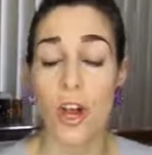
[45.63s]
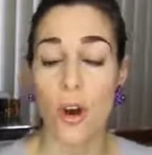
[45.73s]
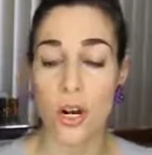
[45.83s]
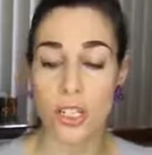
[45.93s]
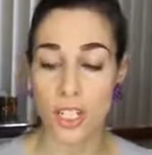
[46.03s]

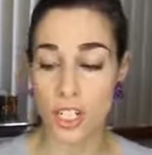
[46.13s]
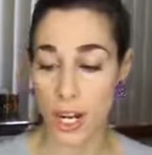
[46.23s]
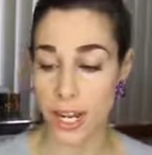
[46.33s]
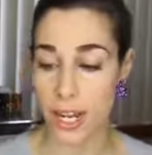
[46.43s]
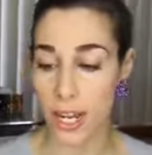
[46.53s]
Corset
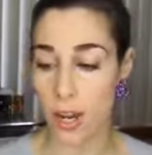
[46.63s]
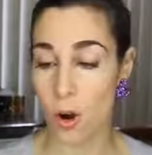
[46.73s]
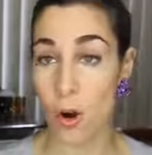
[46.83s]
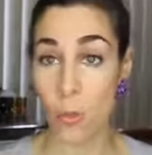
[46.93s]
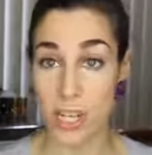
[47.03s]
training,
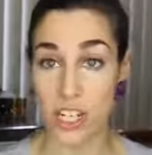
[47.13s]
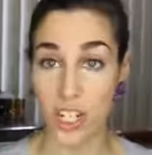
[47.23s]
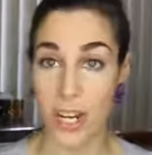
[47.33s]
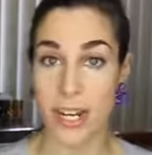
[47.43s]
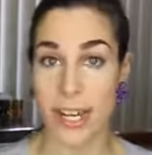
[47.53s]
or waist
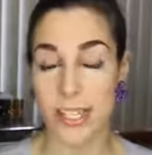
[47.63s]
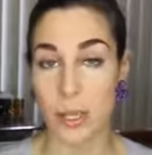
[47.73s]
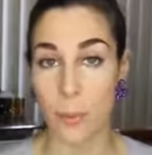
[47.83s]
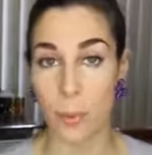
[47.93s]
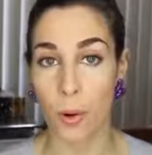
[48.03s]
training as
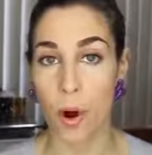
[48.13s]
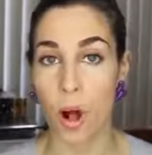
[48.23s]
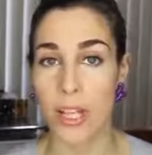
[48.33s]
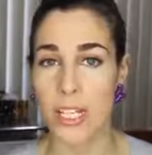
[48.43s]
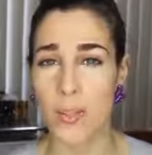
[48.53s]
some people call it,